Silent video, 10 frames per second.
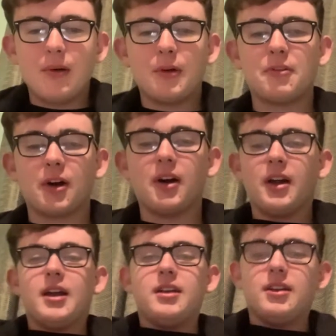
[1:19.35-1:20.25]
We've got
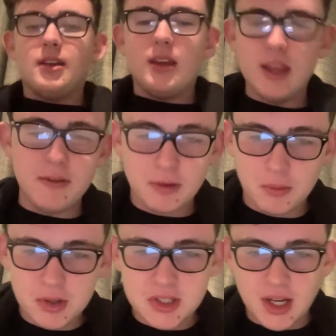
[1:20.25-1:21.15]
even
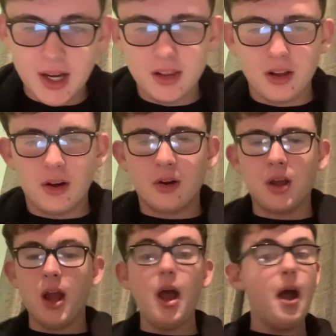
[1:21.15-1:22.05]
worse dialogue,
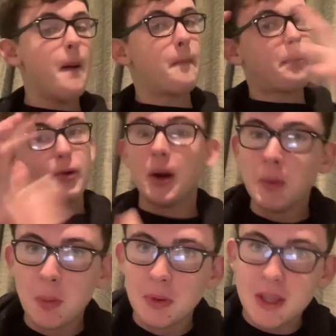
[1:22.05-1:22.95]

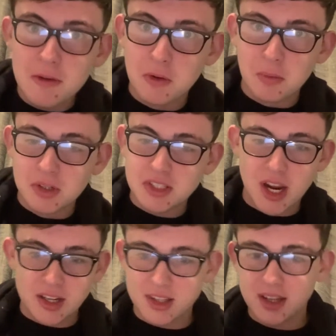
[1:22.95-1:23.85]
probably even worse
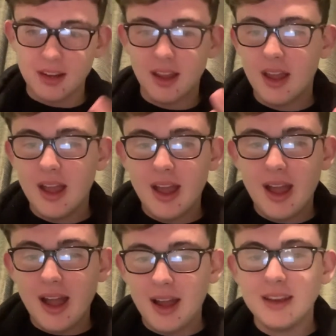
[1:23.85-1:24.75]
acting,
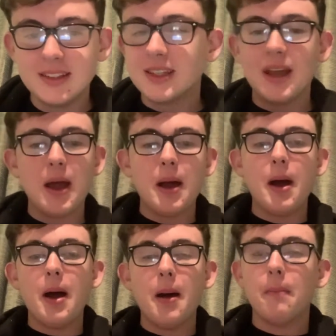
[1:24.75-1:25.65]
and
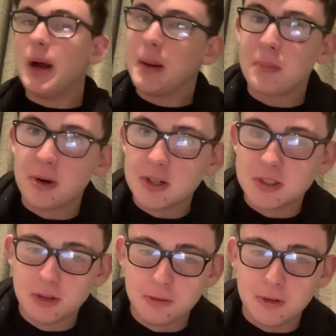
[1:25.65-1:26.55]
my
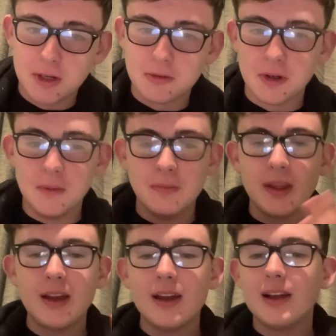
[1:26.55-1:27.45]
personal favourite,
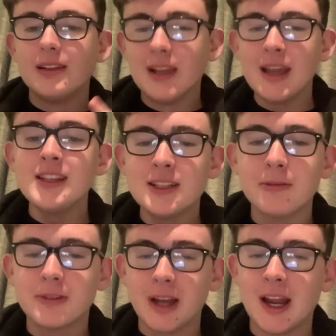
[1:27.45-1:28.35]
lines
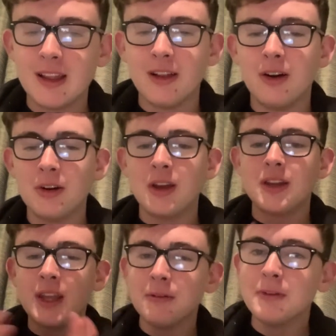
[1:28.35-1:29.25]
of dialogue
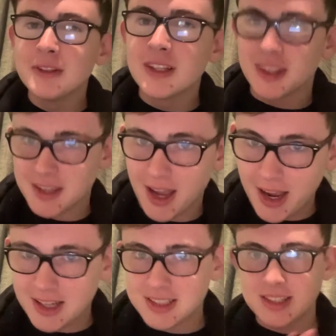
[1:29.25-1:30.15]
given to the
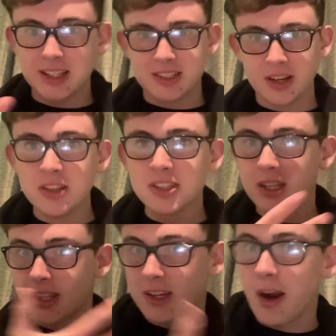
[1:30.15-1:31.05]
cast that sounds like
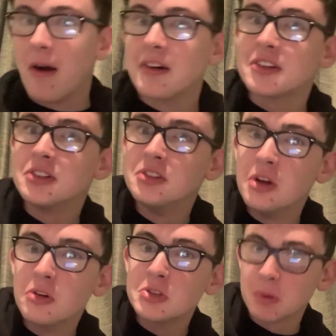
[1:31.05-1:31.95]
the character
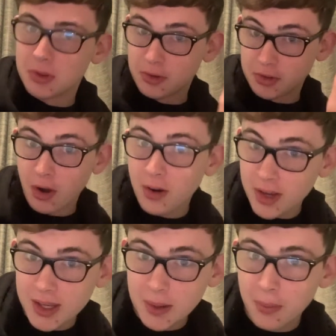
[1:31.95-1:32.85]
knows what they're
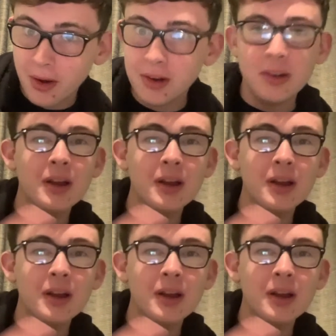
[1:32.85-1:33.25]
talking about,